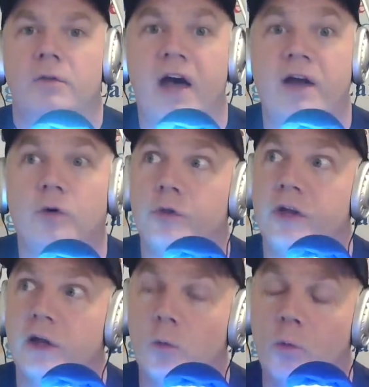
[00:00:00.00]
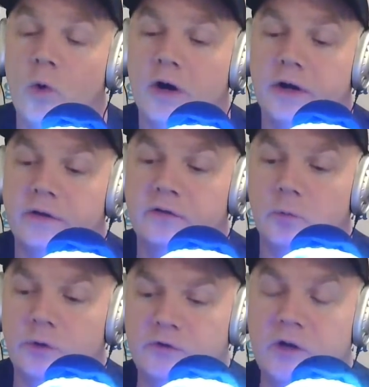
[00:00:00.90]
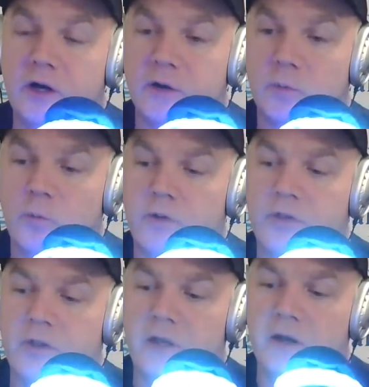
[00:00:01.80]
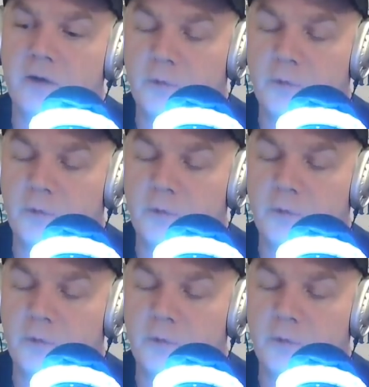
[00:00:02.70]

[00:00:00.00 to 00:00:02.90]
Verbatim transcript: That whole thing was done with the